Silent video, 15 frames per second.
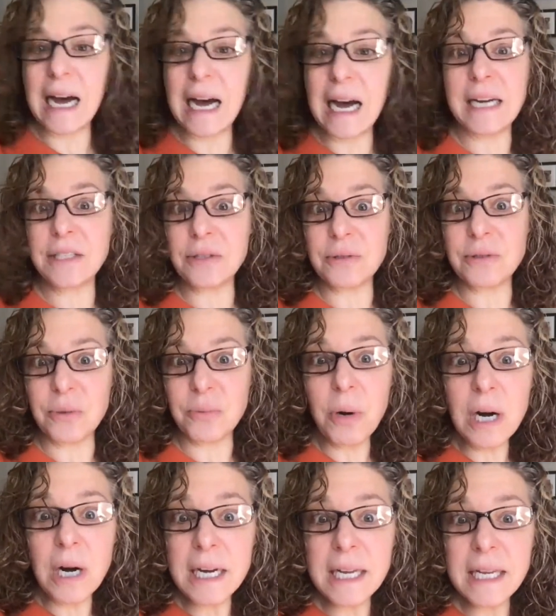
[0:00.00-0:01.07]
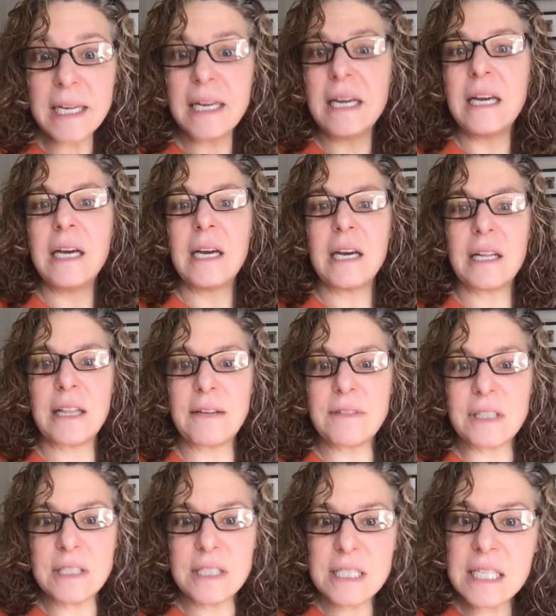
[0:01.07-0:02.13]
I don't know why. They've
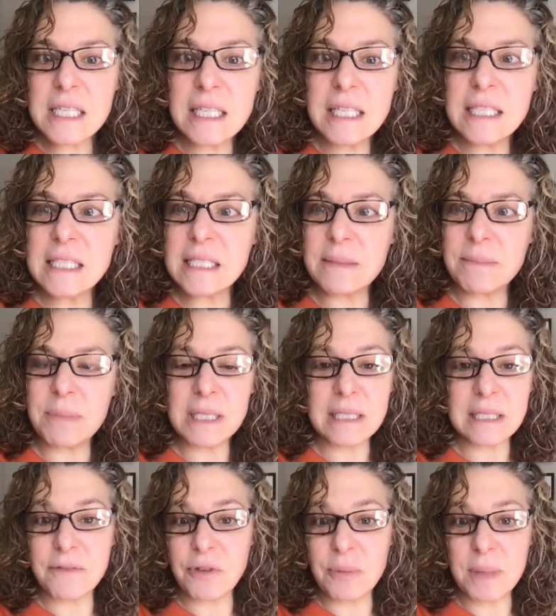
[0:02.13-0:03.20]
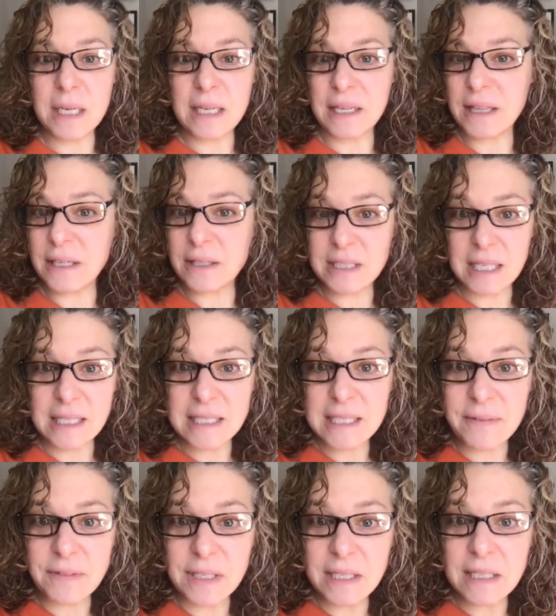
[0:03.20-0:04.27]
done studies, and basically, if you make, I think it's like
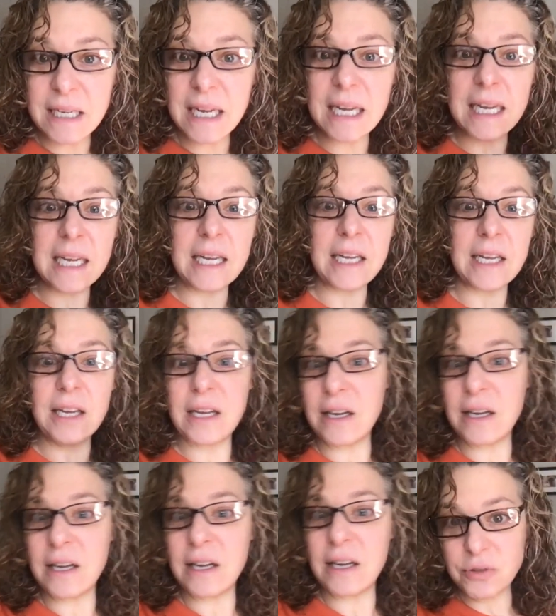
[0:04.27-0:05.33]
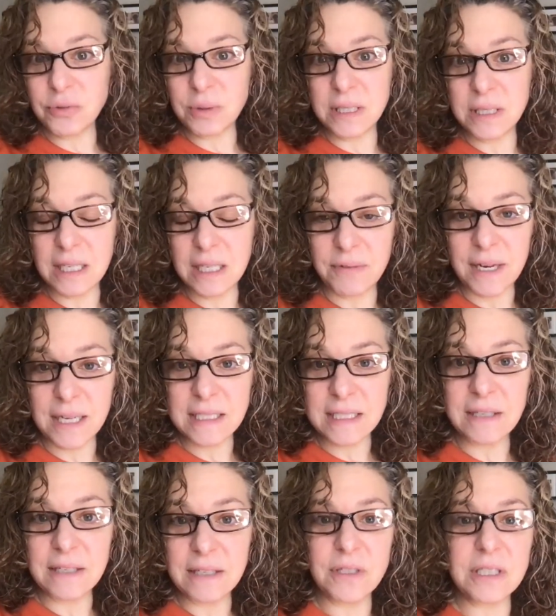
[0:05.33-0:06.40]
70K, there's really not a vast
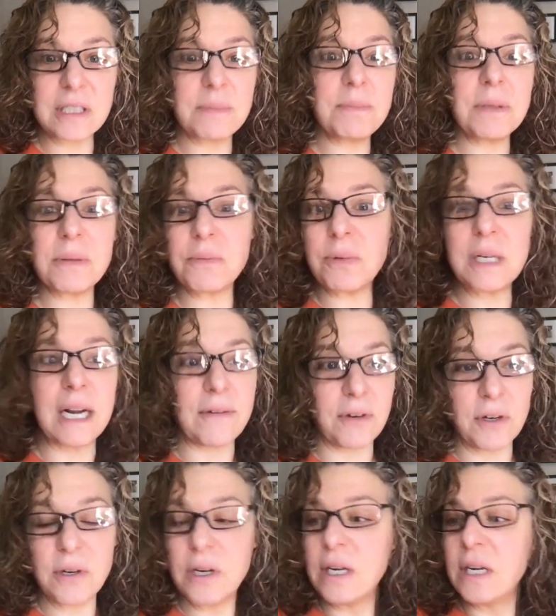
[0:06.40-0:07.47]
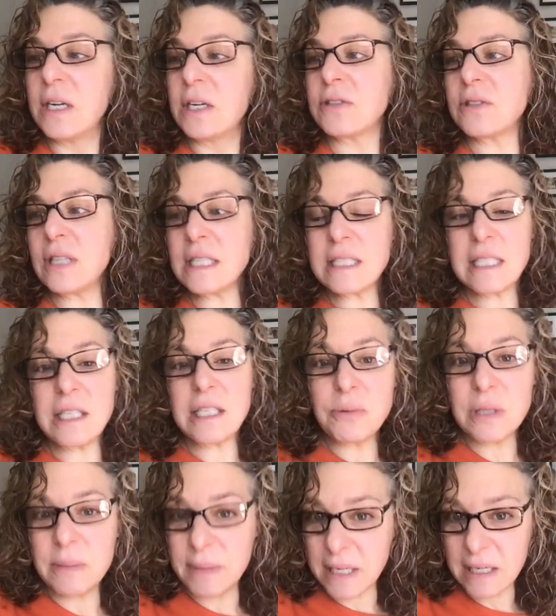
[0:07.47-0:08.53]
difference, but whatever. So let's say you want
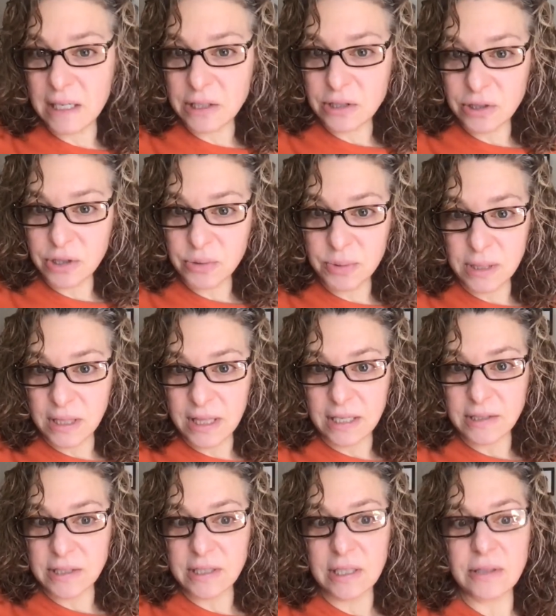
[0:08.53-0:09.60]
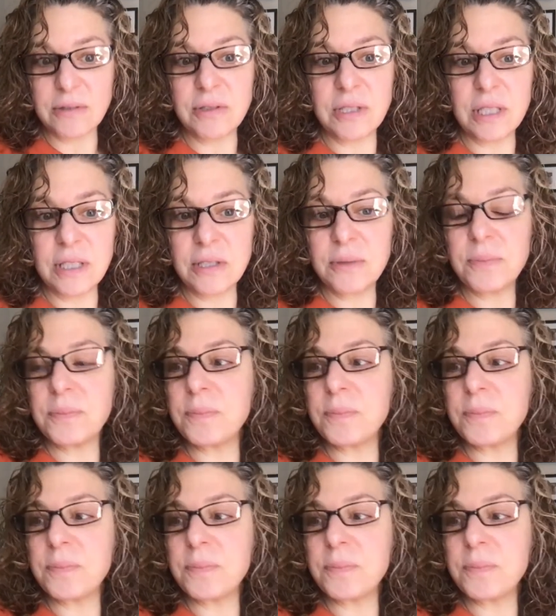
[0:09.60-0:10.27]
to make $120,000 a year.